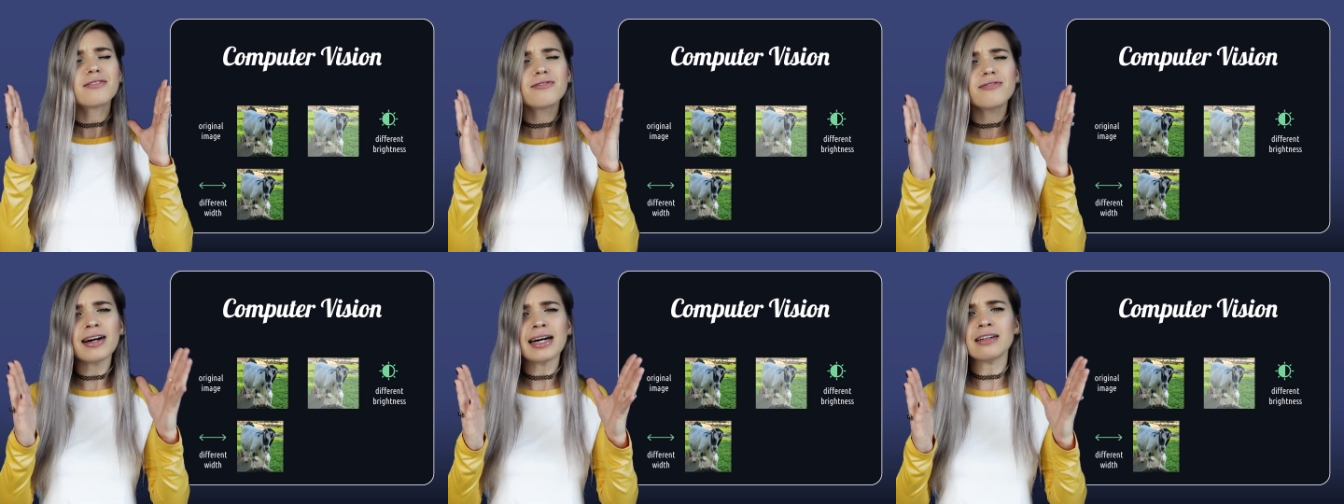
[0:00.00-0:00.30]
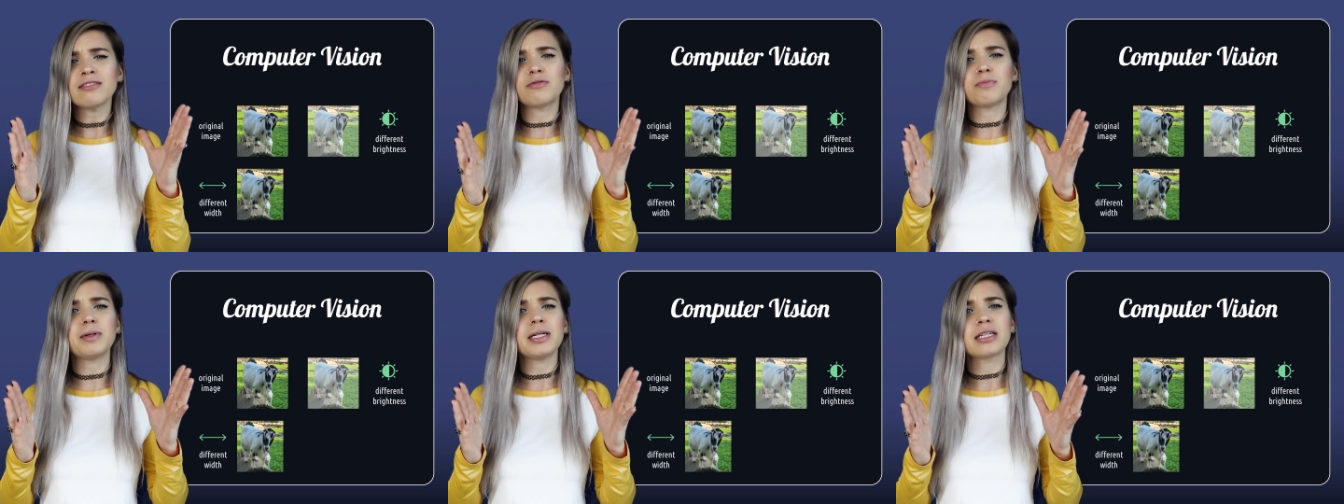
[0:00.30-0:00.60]

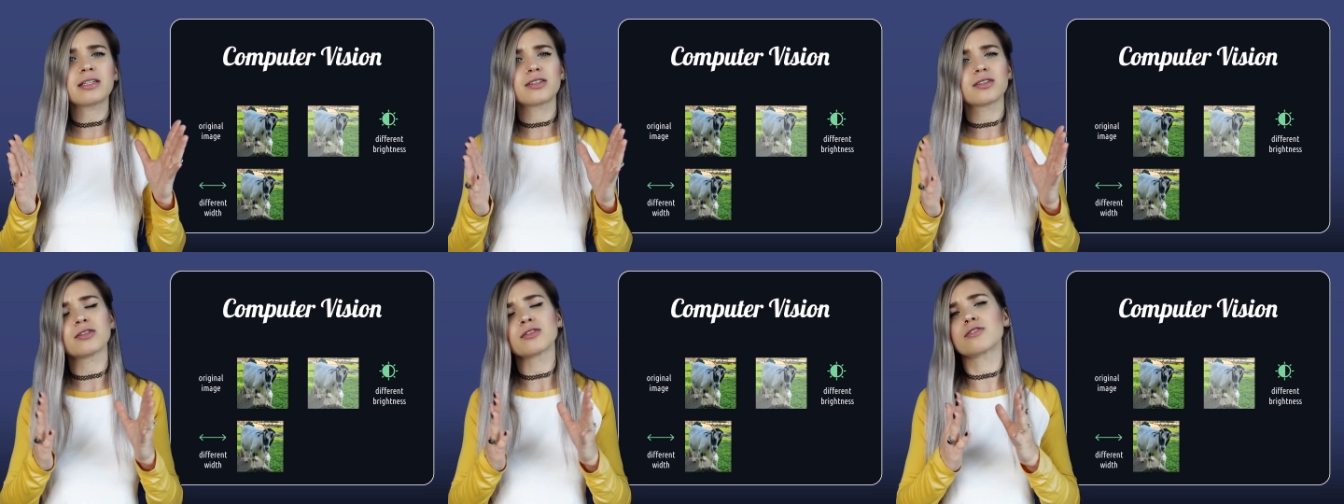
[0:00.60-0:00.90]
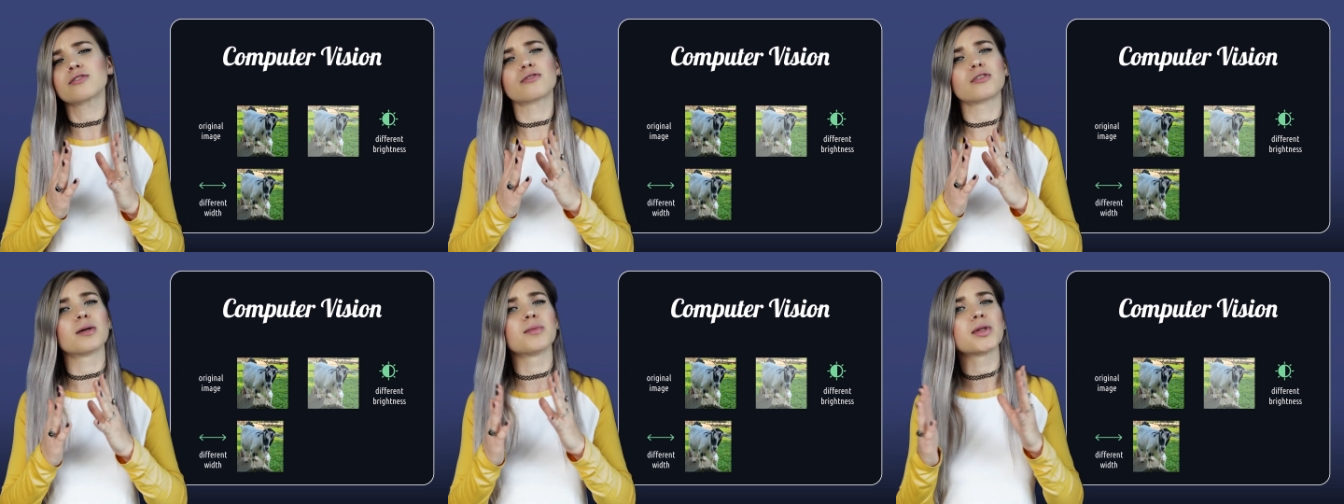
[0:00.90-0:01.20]
5
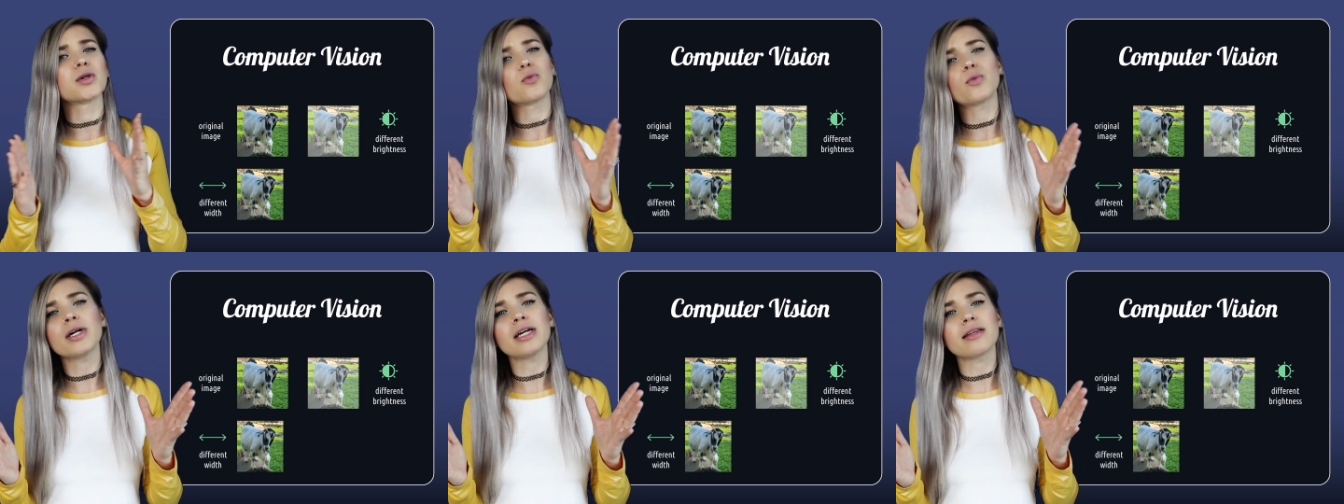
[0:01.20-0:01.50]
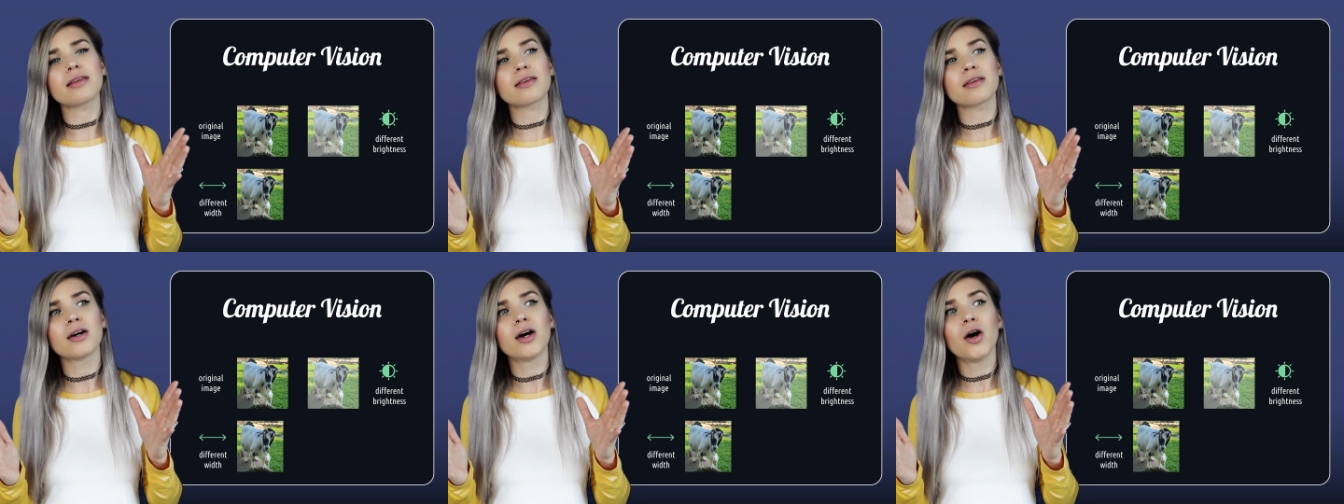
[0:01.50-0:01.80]
pixels from the
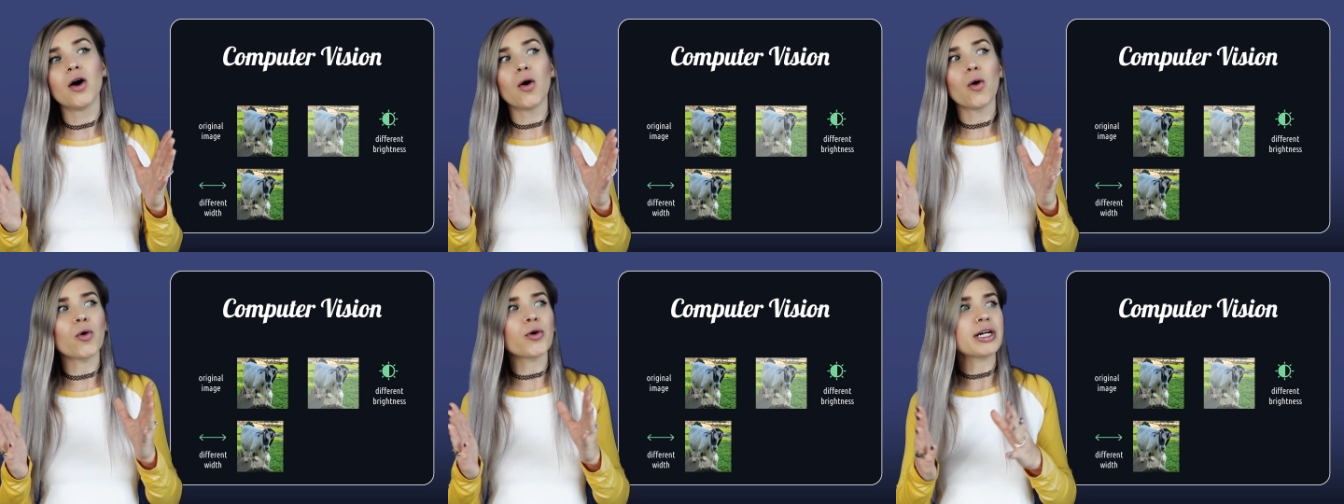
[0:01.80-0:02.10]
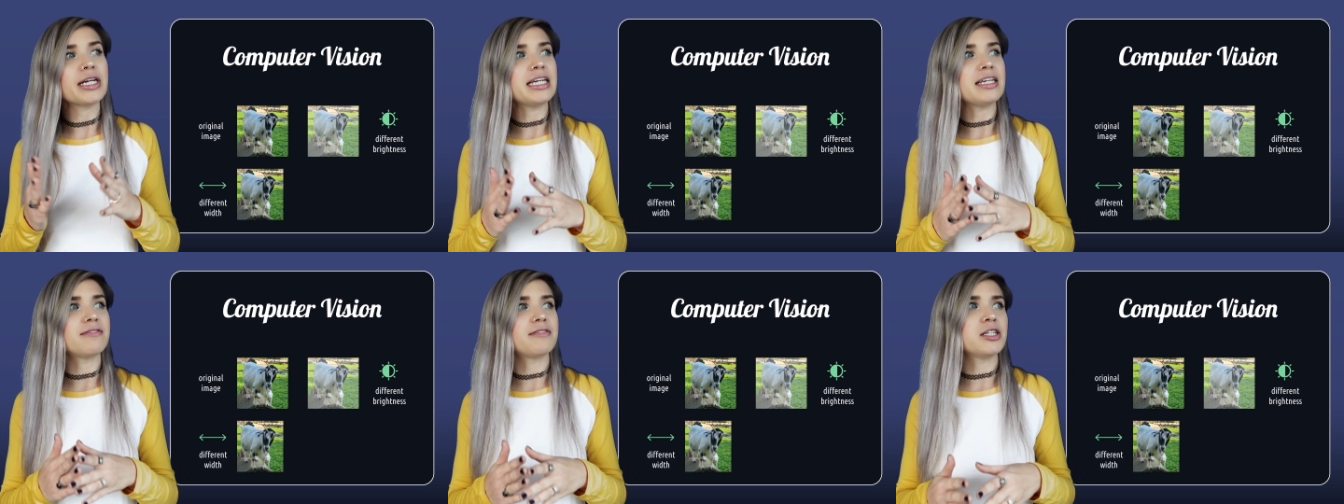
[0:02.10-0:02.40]
width or
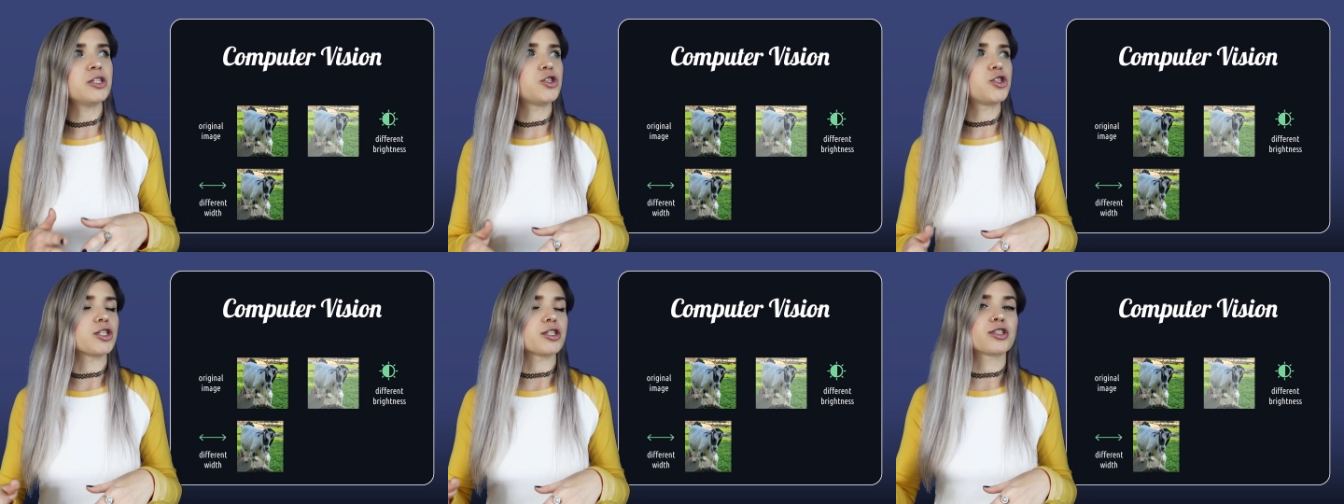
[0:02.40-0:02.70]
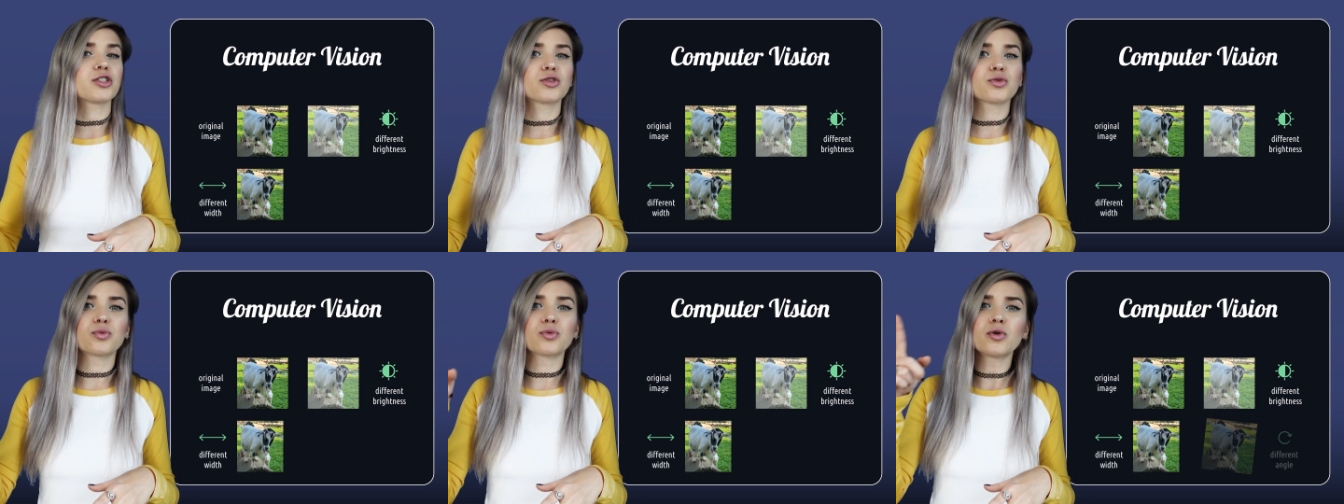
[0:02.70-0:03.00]
even
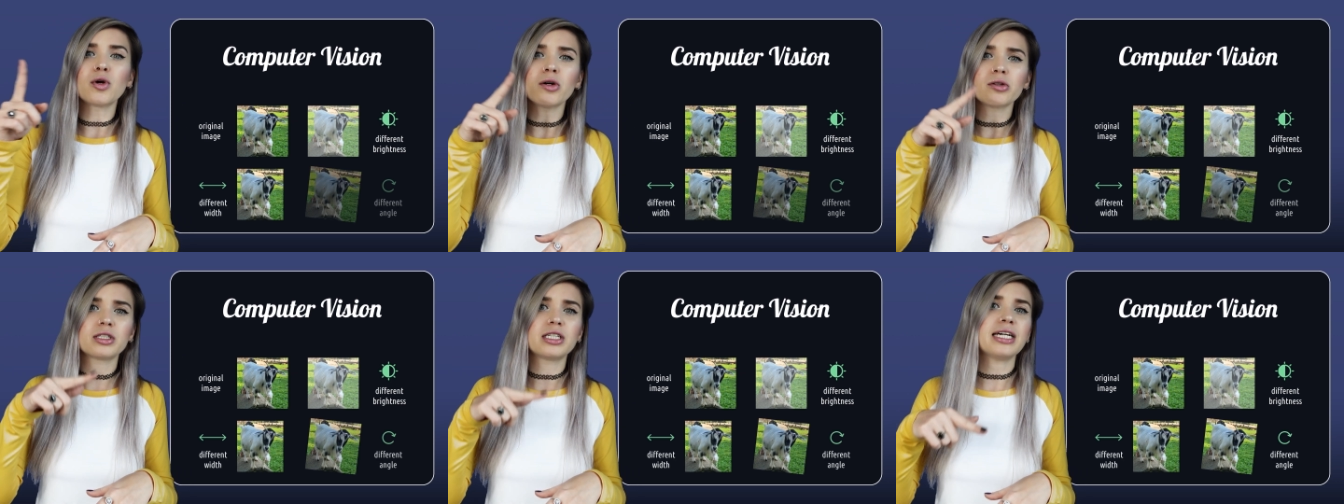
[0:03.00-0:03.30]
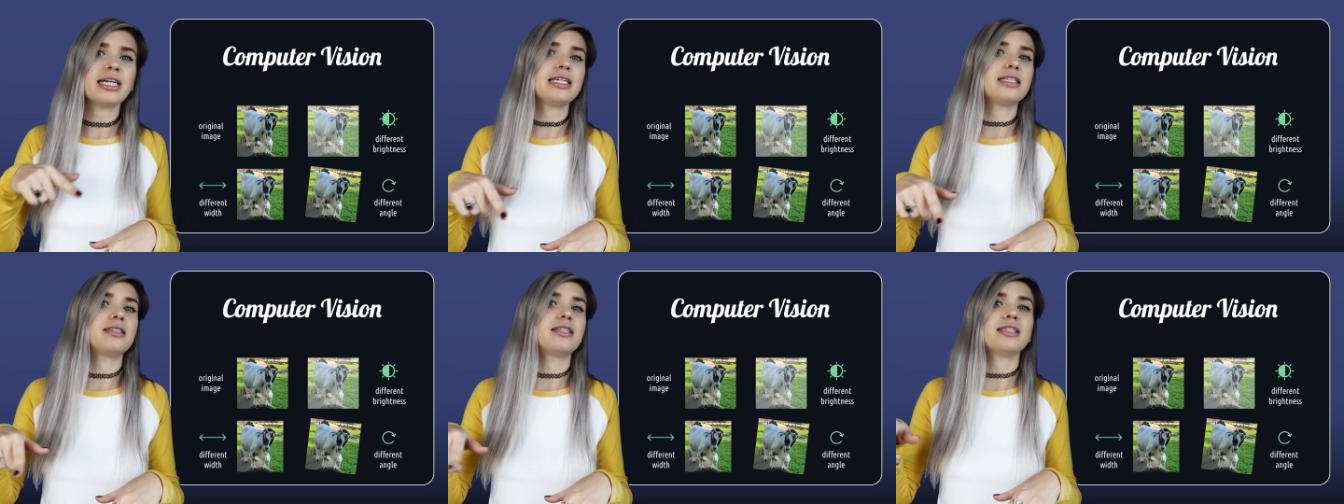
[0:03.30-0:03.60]
just
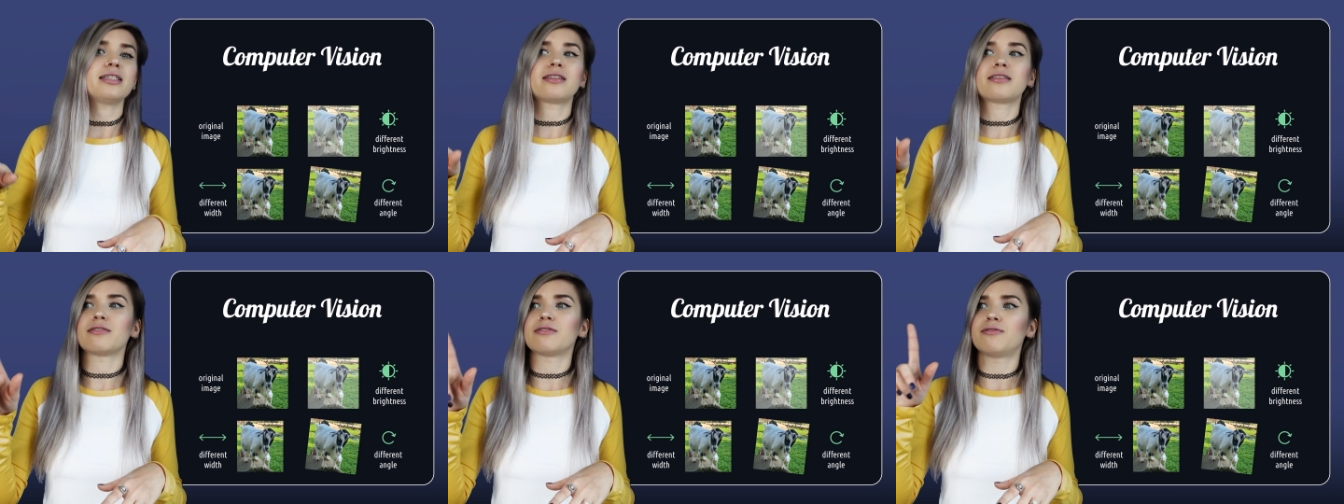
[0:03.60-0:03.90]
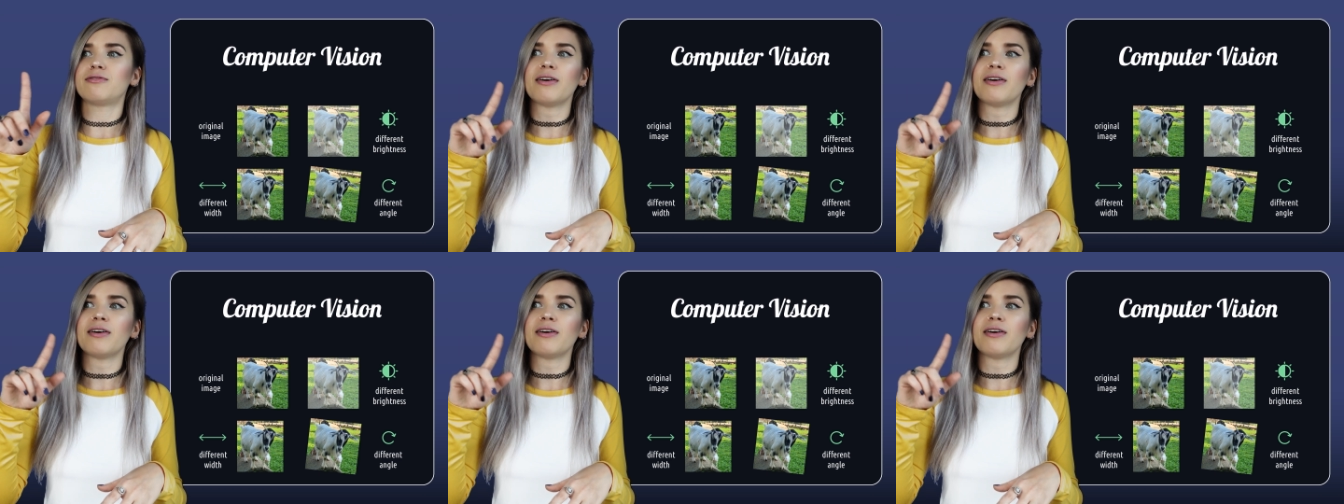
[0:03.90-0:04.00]
rotate it